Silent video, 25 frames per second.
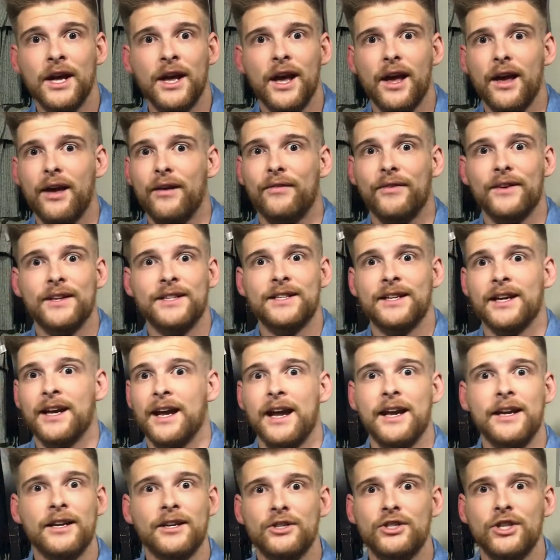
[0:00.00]
If it's an
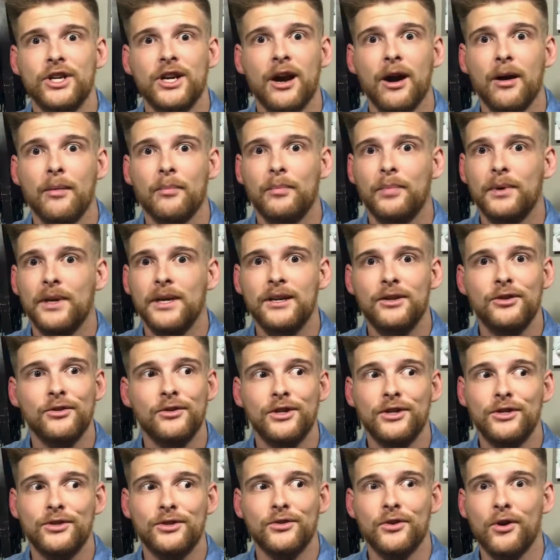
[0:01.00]
energy company, you
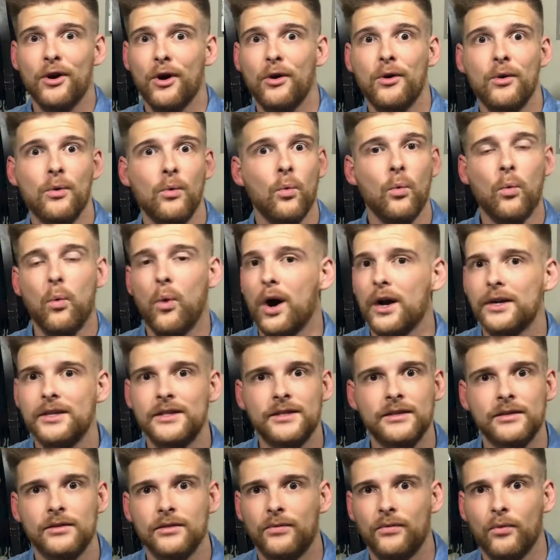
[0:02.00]
need to know
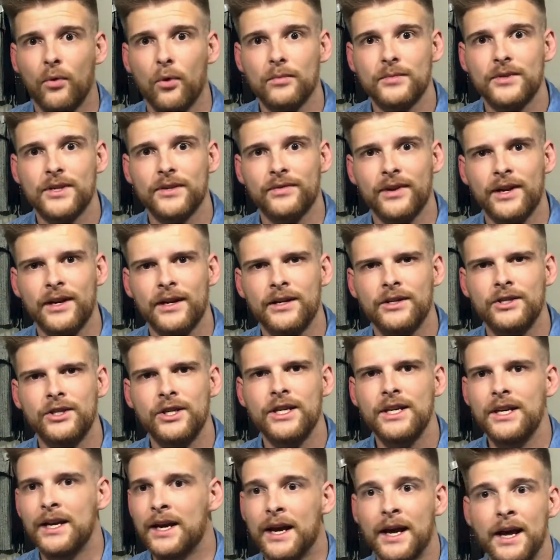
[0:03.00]
what forms of
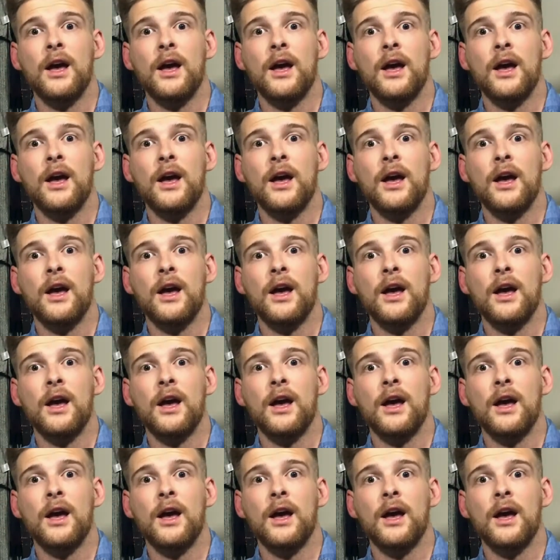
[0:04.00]
energy.